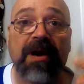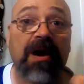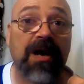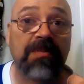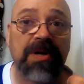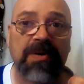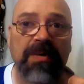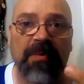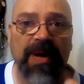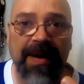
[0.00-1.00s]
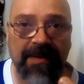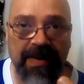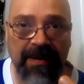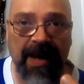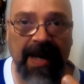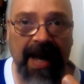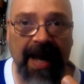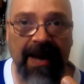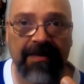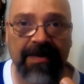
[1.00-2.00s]
armor, whatever they might
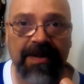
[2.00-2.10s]
have.